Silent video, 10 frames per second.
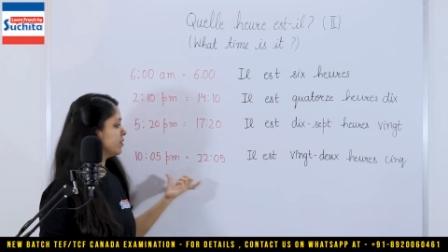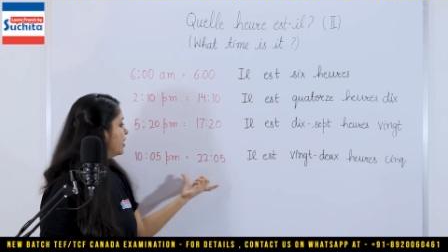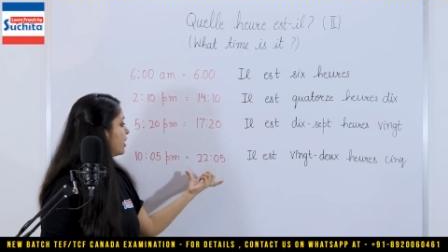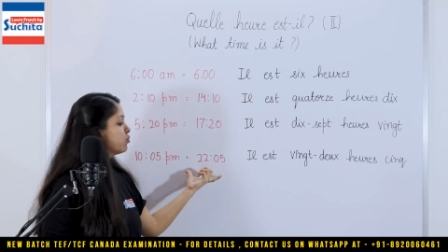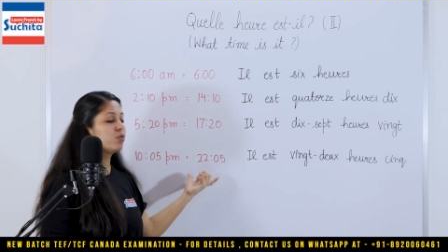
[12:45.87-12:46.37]

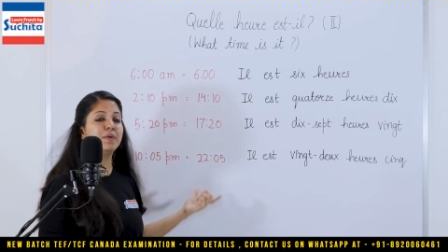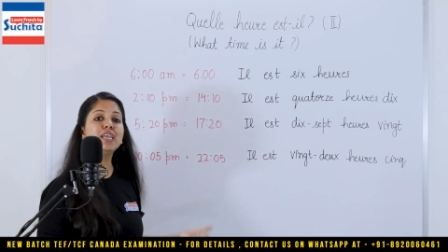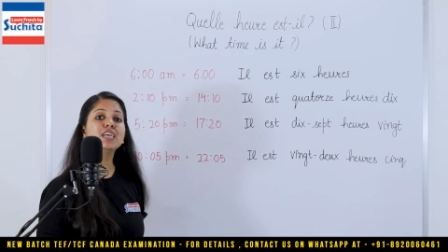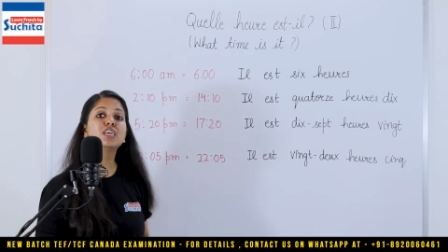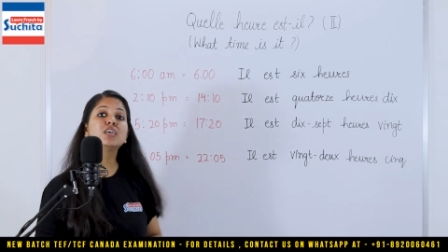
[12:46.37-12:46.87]
That would
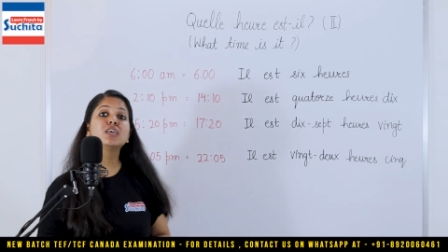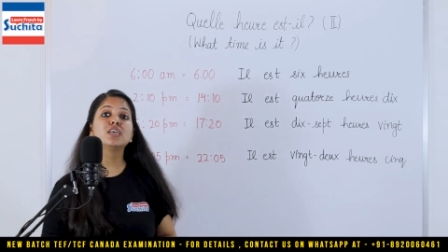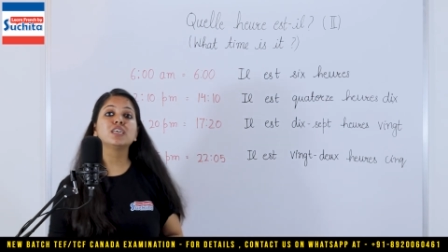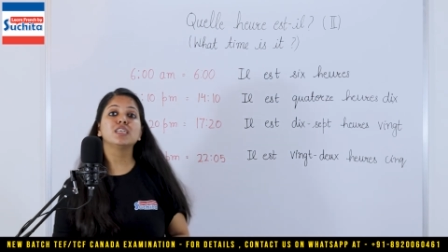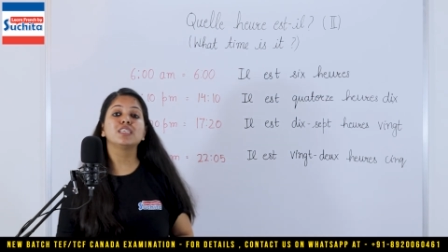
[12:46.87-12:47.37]
be
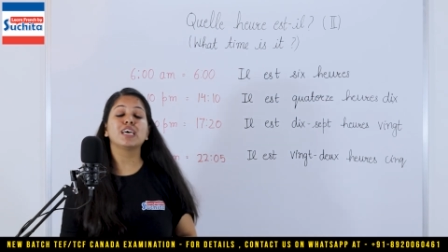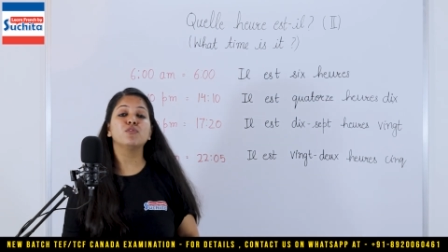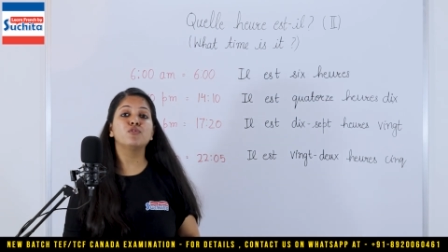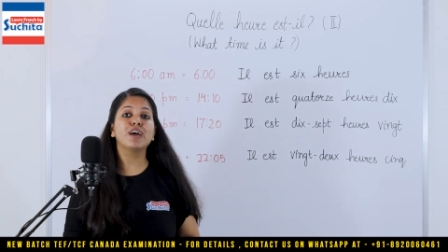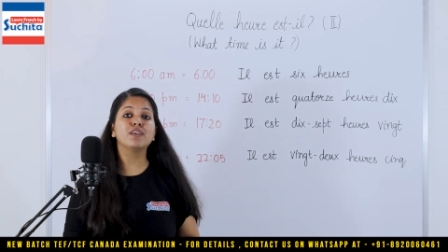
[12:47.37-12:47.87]

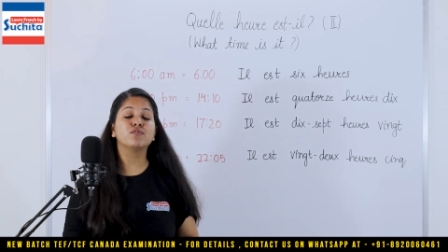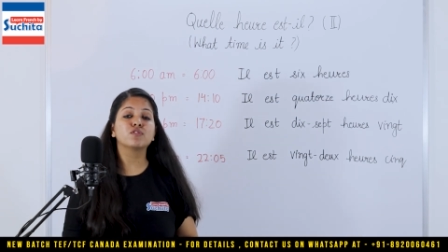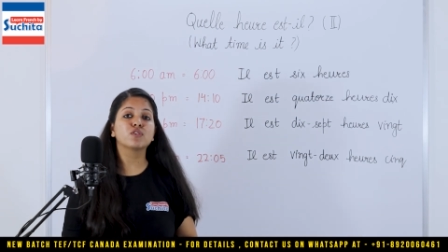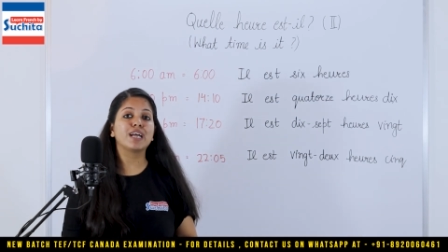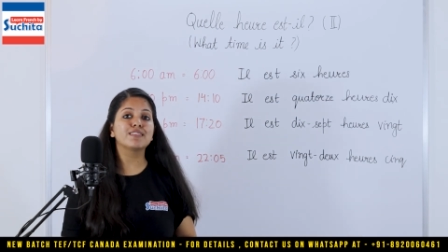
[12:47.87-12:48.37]
10:05.
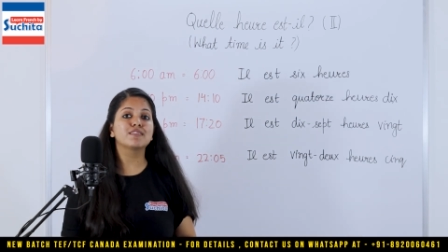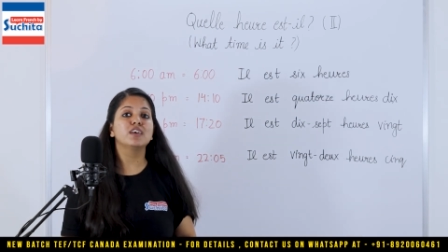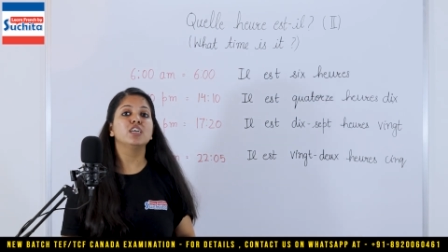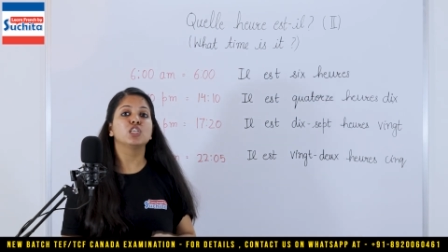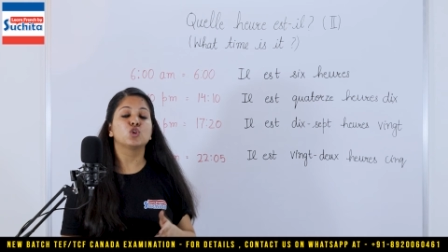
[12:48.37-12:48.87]
So that's
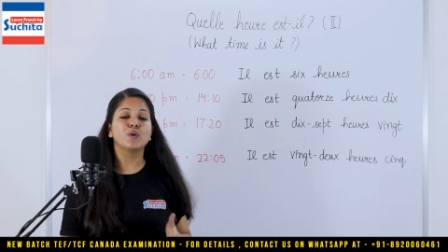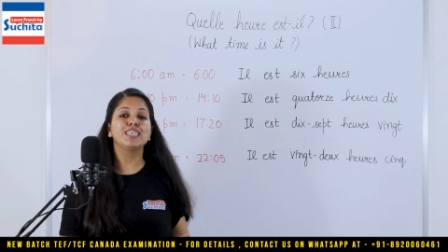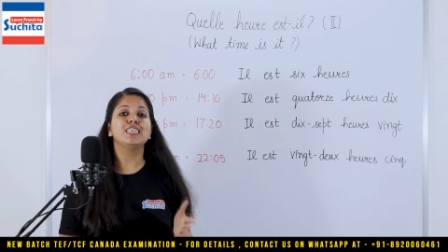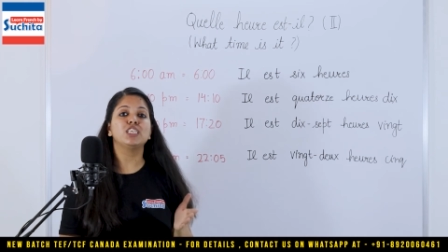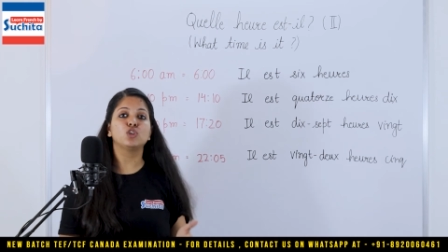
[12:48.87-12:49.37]

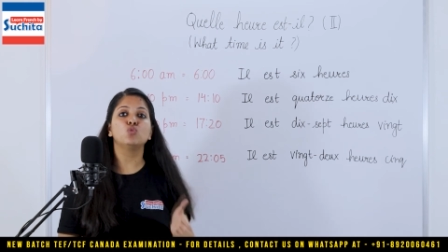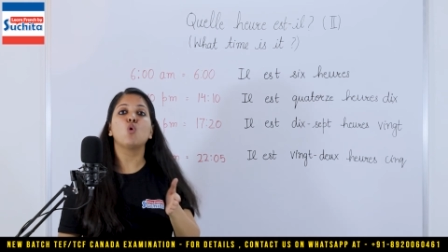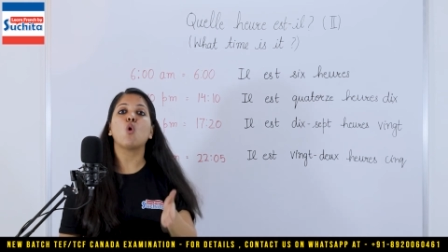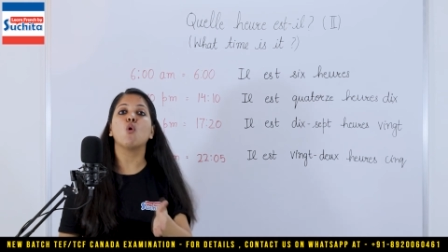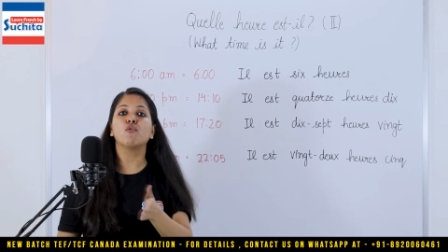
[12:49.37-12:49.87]

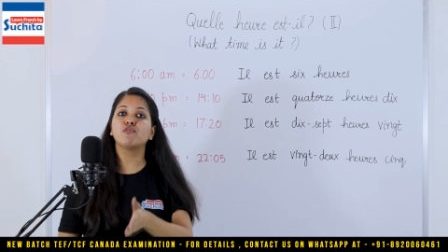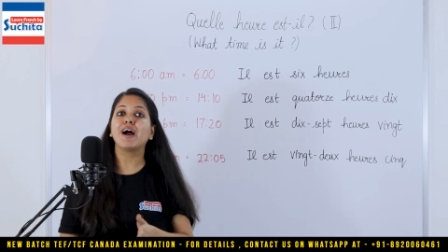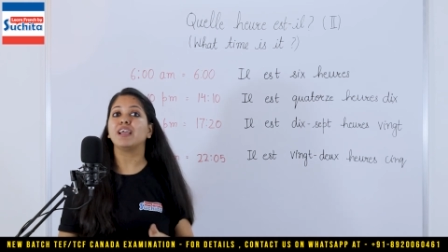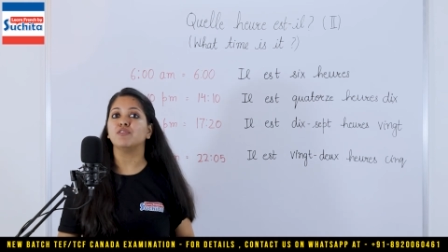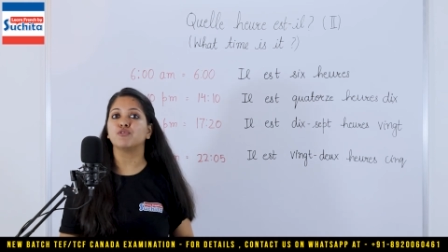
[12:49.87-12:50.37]

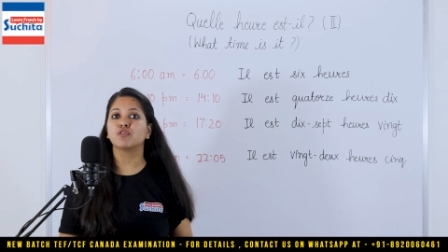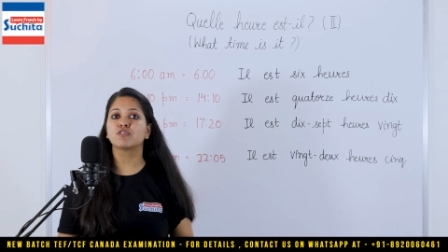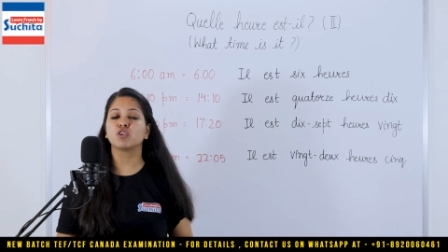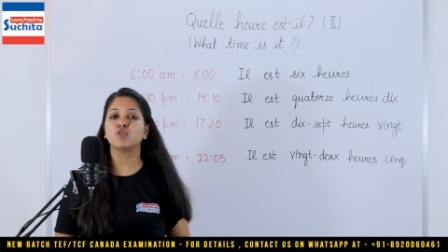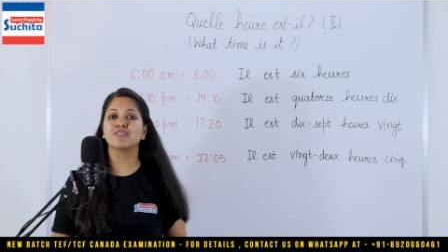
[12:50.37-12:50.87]
22:05.
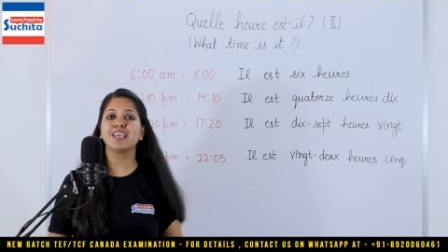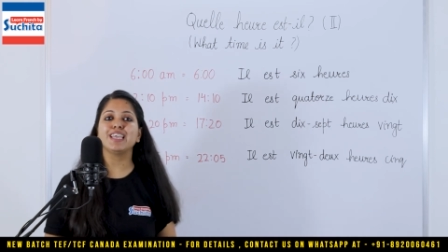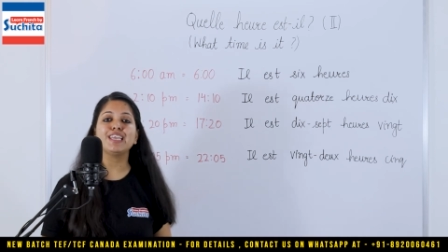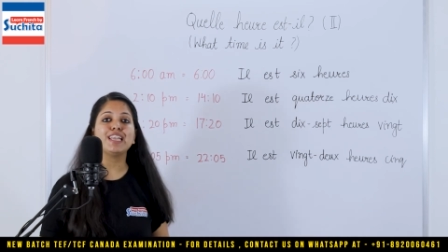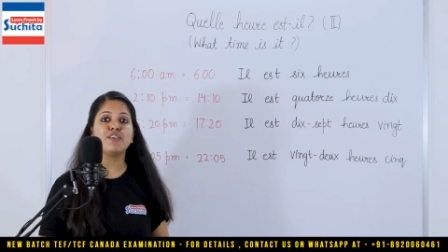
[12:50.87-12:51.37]
So you
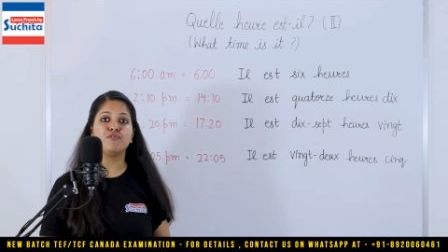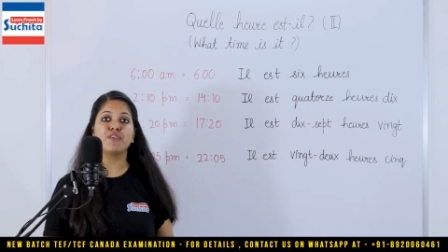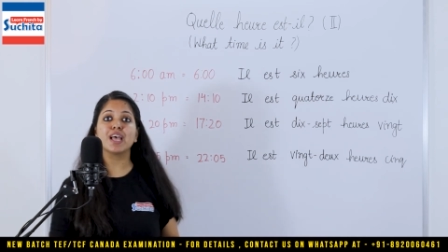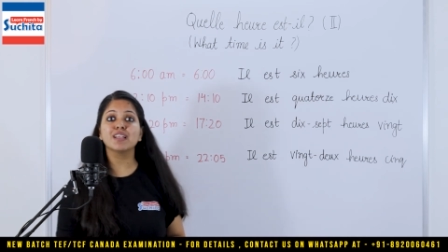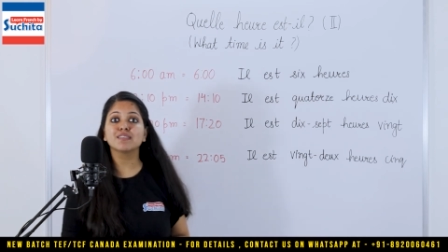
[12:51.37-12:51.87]
say il est
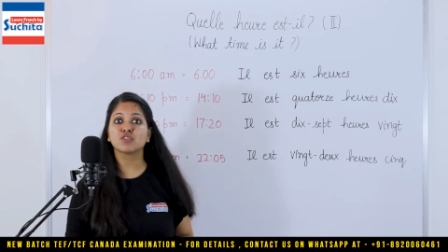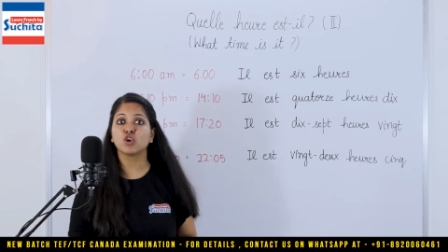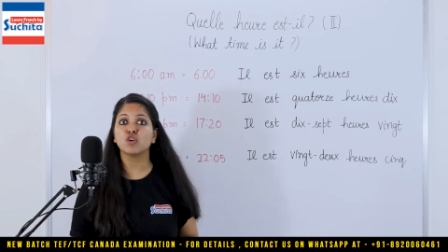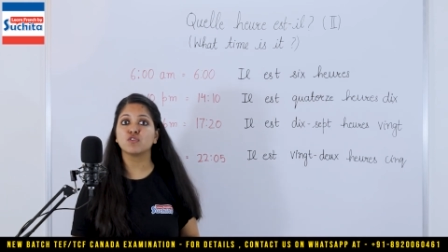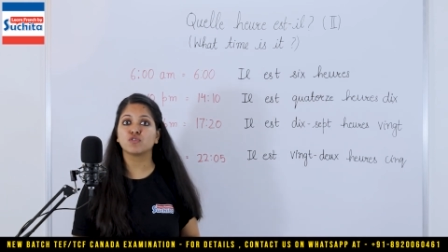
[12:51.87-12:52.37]

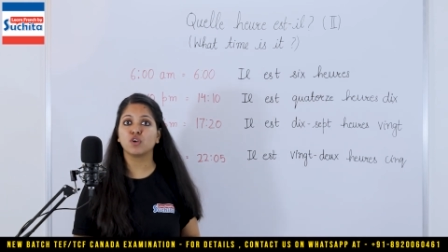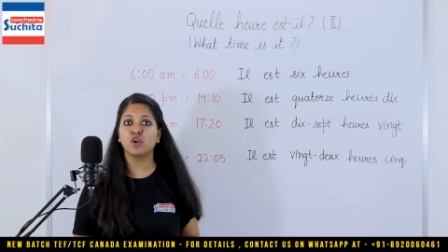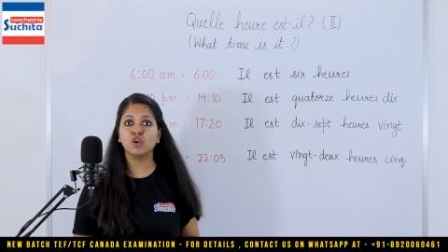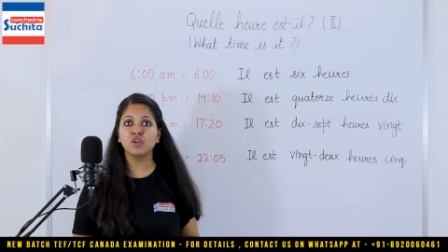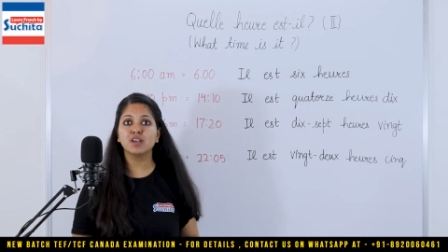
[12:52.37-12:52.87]

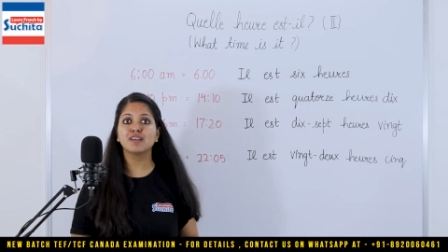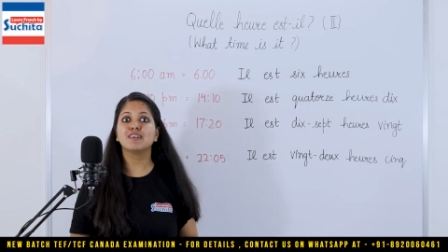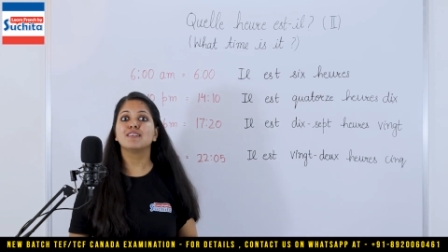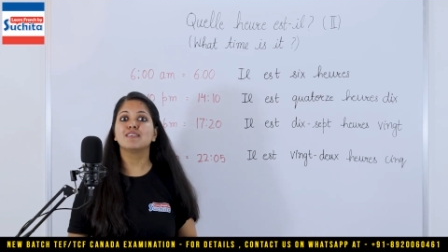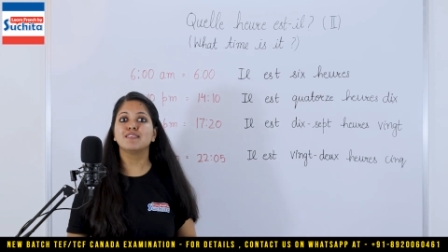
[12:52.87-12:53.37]

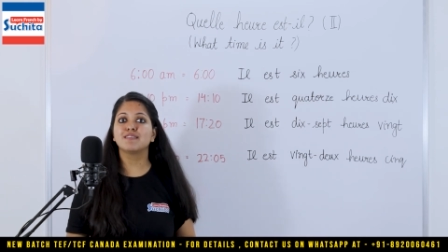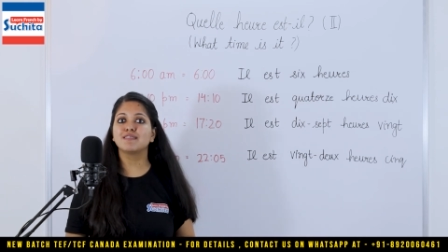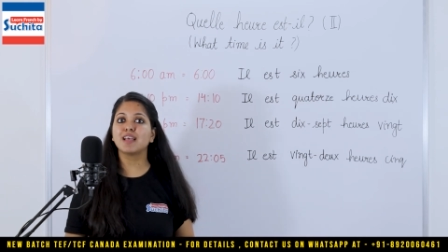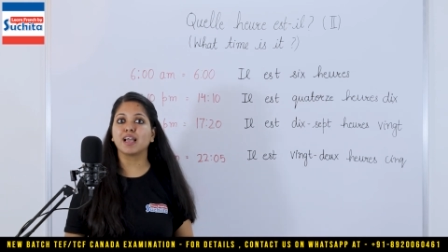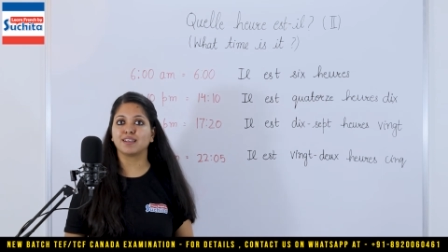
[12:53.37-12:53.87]

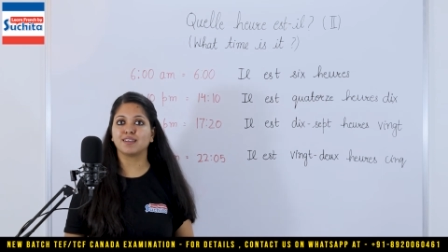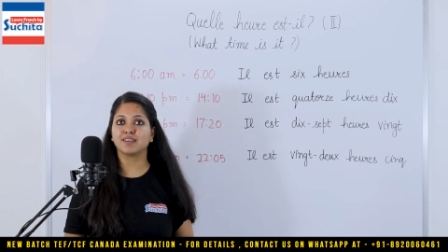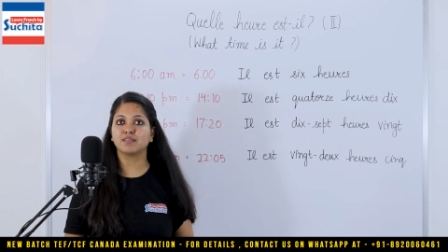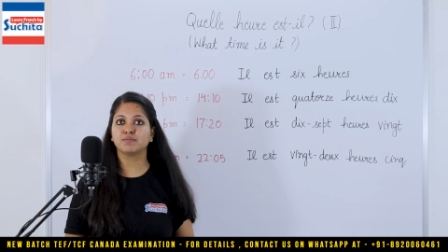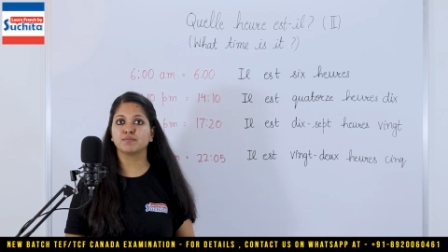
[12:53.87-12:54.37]
22h05.